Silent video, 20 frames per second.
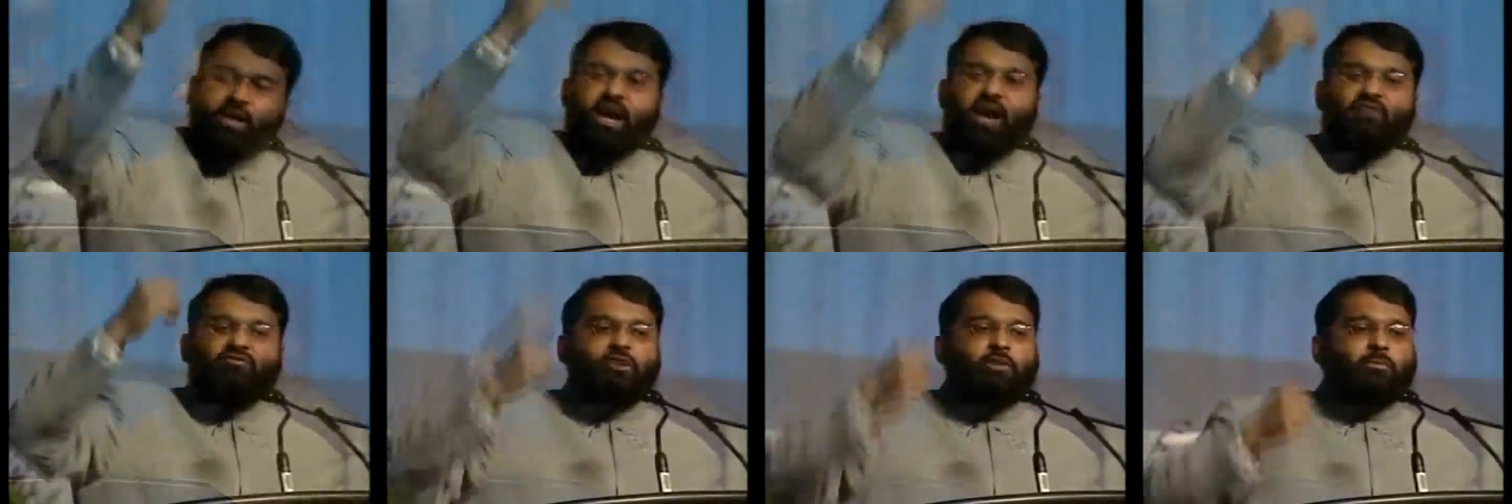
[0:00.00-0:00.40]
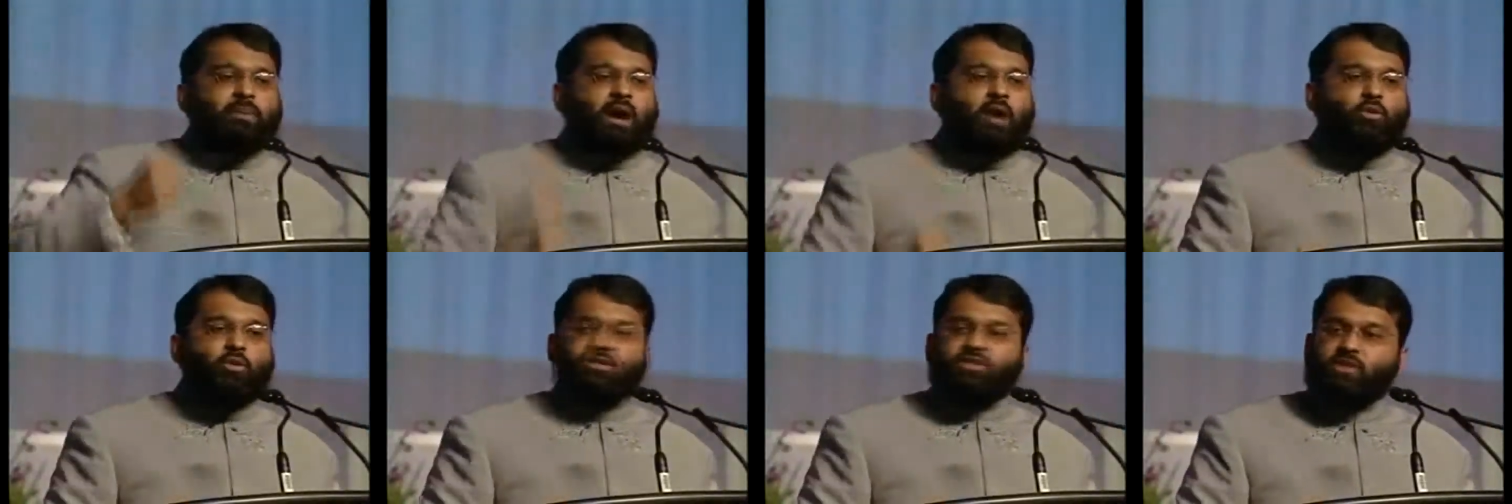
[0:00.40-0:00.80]
wouldn't have the
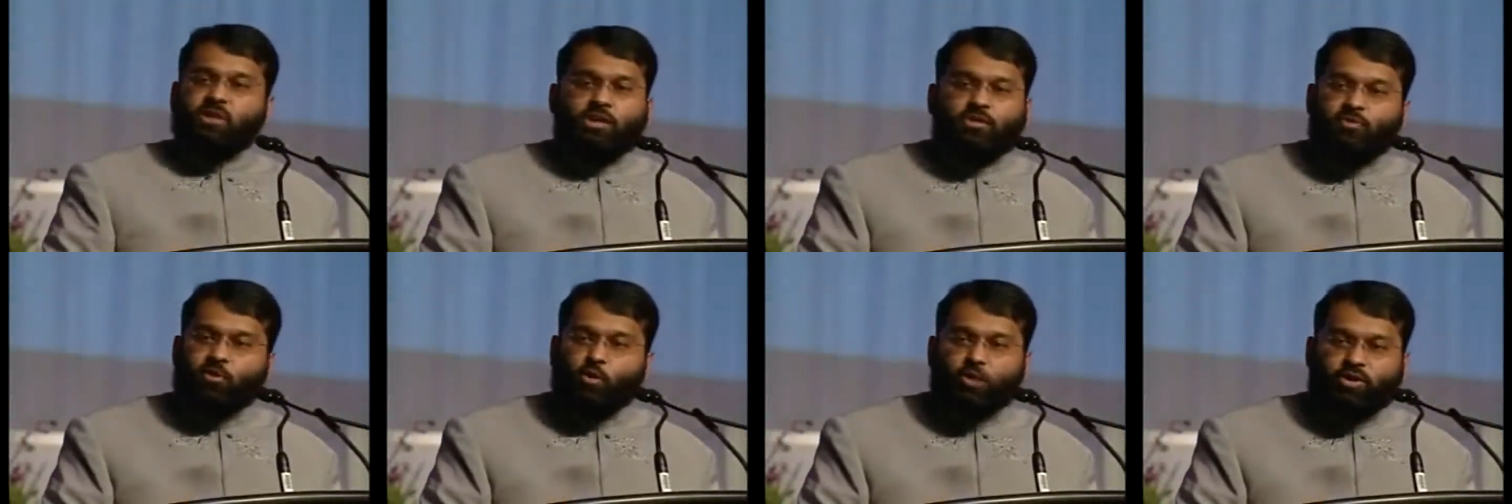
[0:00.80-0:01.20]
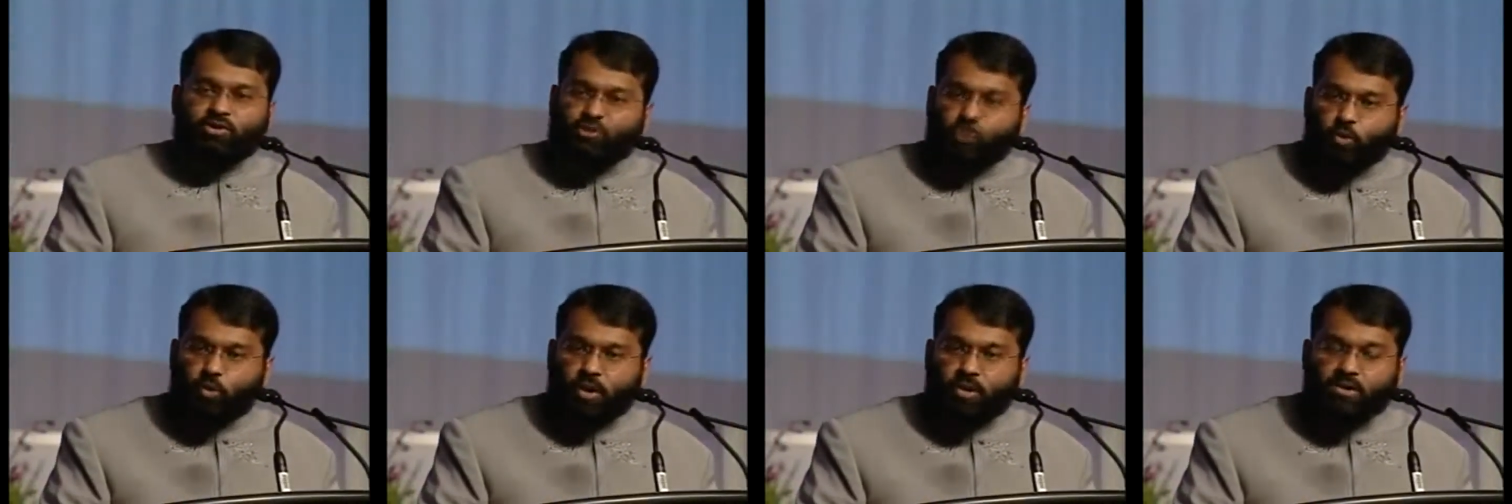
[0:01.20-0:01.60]
power to give you
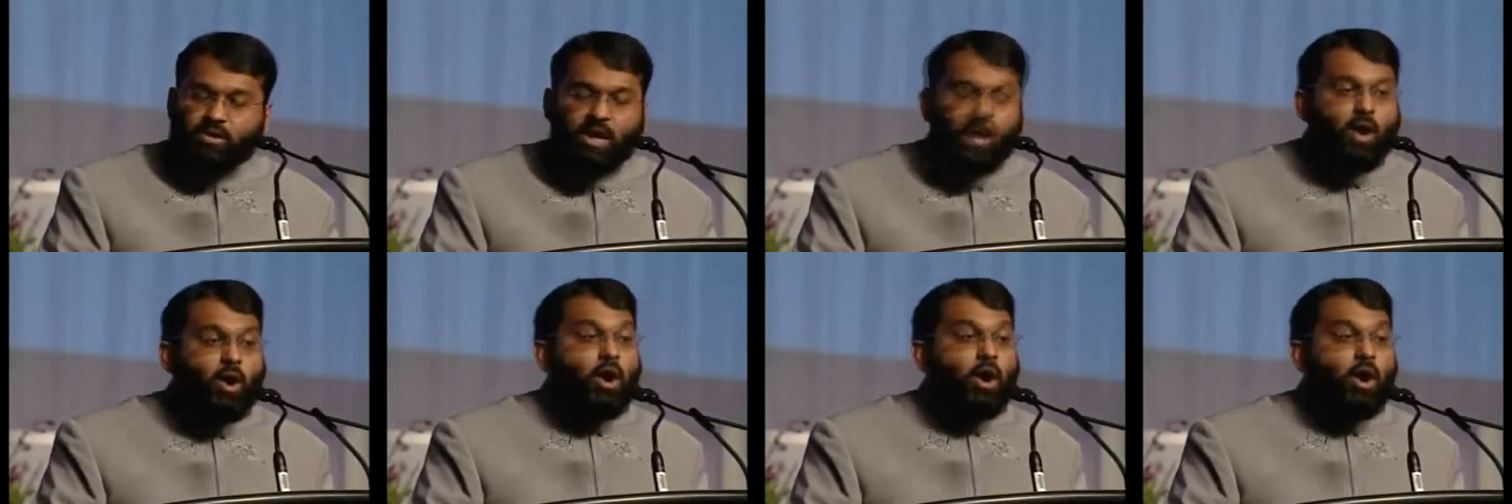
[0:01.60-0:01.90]
what you want.